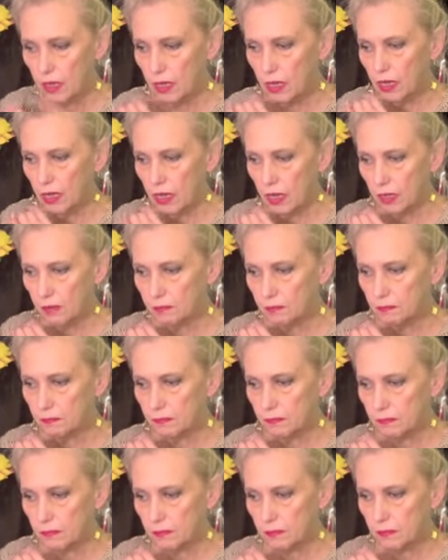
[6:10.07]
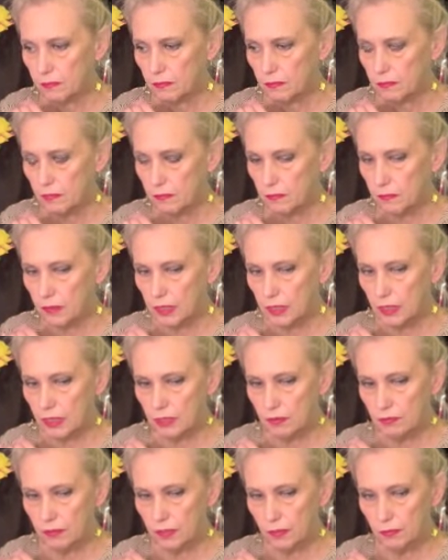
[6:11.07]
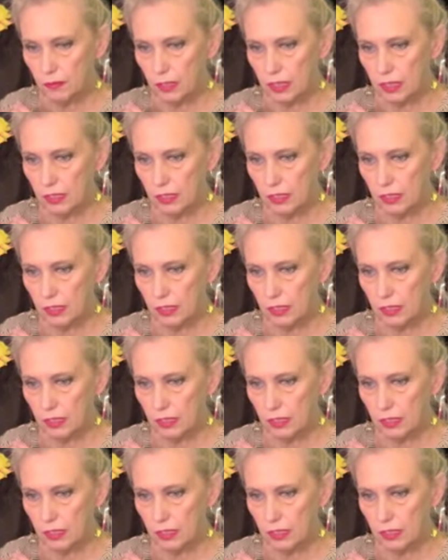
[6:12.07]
let me think of something